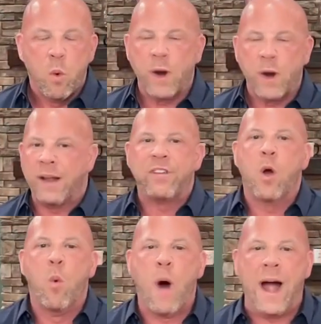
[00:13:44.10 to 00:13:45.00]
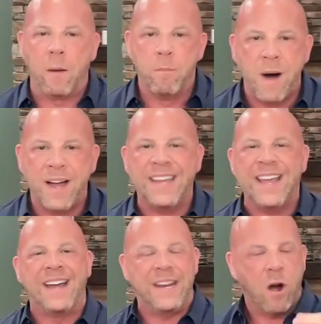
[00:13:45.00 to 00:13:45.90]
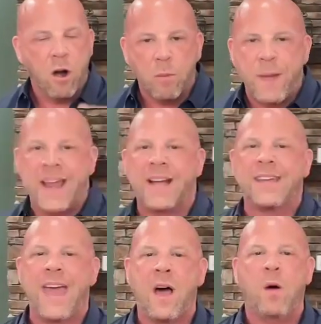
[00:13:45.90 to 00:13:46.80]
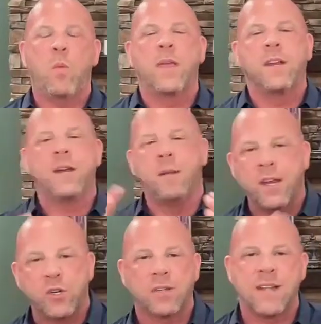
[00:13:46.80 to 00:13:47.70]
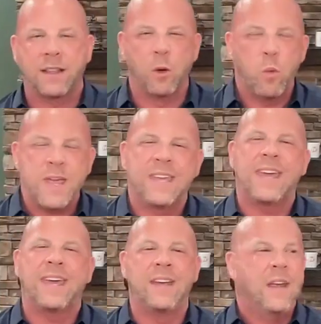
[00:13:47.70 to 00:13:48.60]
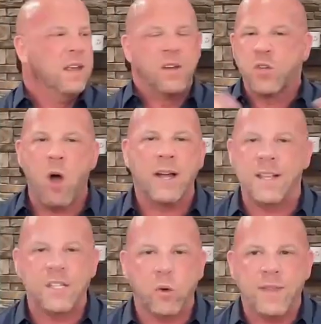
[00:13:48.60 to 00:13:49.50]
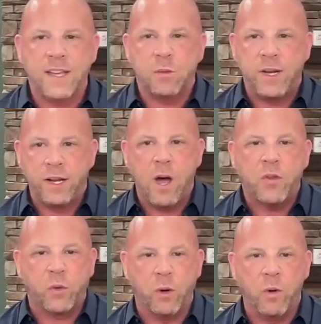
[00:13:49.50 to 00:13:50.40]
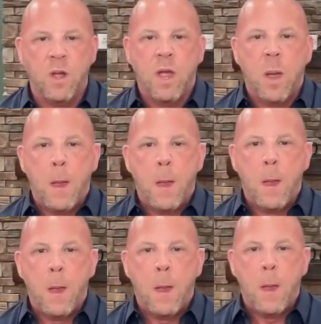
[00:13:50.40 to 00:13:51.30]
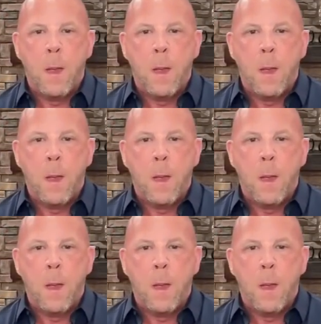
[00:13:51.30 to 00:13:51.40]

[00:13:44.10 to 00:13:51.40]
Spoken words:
we're going to have to go wire money. I need her bank account. We need to make sure it's not the weekend. There's all kinds of crazy things we need to go through. But on the